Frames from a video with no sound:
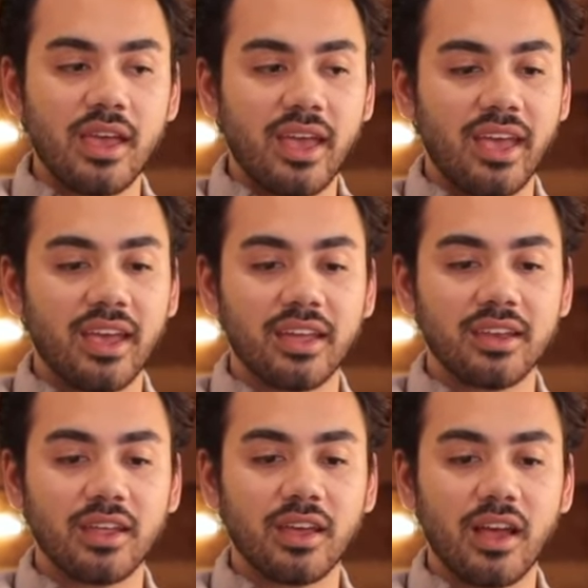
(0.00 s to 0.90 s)

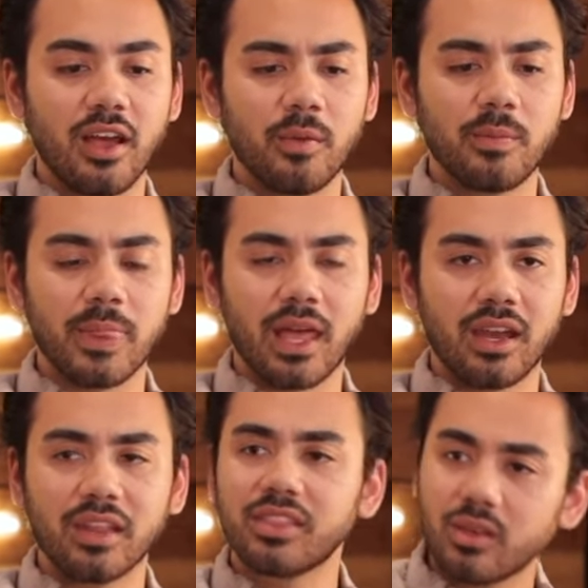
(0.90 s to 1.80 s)
And
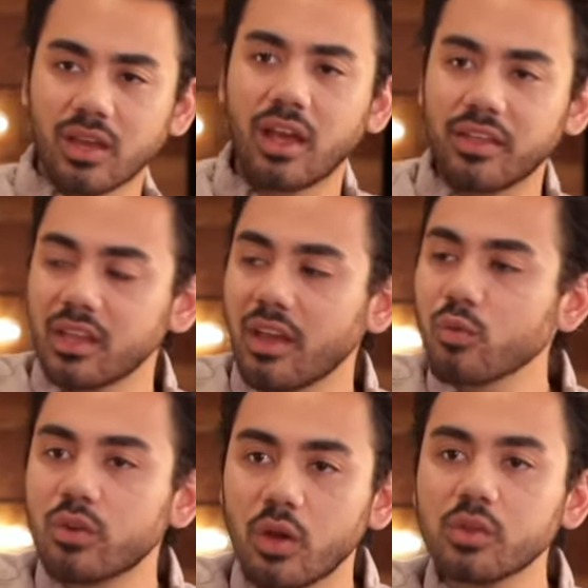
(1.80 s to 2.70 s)
I think
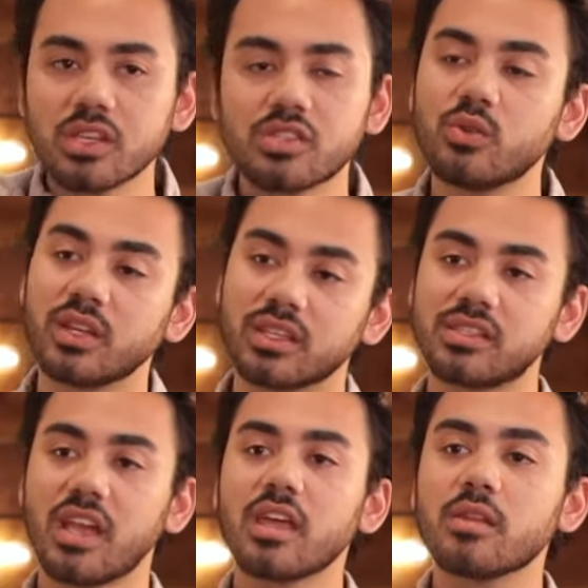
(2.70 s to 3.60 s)
everyone knows this to an
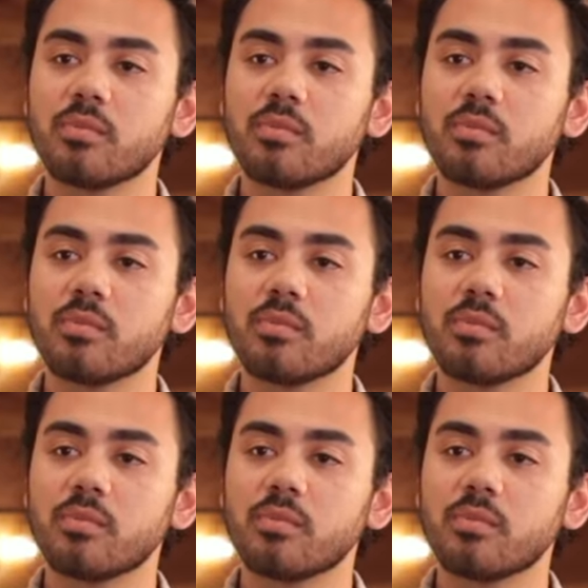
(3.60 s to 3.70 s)
extent,